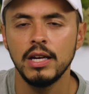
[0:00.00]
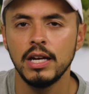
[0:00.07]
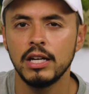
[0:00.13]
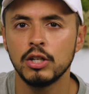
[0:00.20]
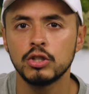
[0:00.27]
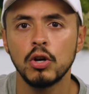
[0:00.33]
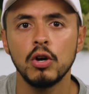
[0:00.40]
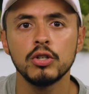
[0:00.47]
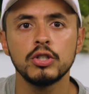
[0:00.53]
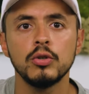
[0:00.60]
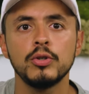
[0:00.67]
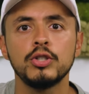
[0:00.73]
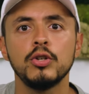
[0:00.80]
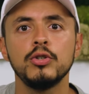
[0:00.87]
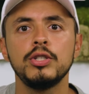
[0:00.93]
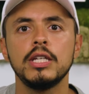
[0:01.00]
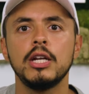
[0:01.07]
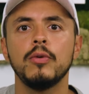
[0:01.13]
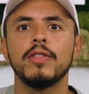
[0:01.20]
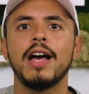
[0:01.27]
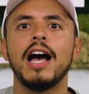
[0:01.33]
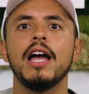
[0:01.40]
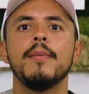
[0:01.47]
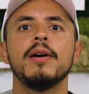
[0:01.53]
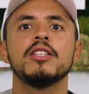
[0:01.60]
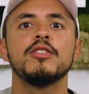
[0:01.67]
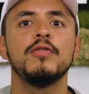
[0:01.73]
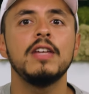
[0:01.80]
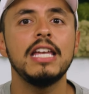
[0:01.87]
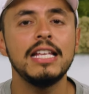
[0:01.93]
And it's also associated with high
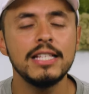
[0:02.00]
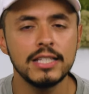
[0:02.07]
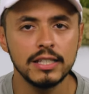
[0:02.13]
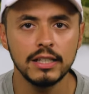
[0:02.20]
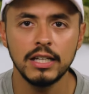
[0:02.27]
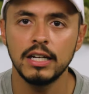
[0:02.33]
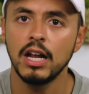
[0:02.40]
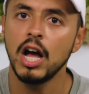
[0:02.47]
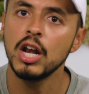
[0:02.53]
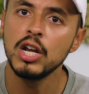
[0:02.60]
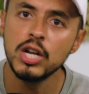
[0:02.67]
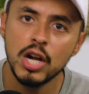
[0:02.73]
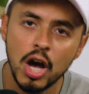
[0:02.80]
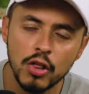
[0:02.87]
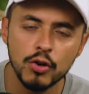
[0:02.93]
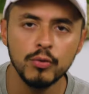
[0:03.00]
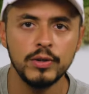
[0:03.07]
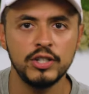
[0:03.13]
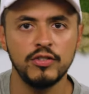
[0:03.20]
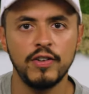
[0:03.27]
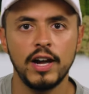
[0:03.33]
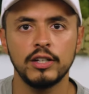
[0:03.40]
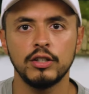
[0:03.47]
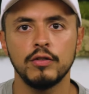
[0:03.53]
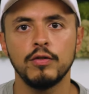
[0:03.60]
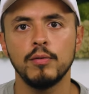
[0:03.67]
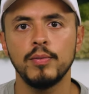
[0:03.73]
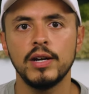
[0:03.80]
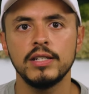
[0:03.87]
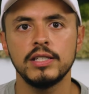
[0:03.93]
amounts of insulin, another risk factor
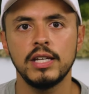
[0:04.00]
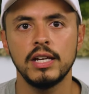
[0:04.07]
for breast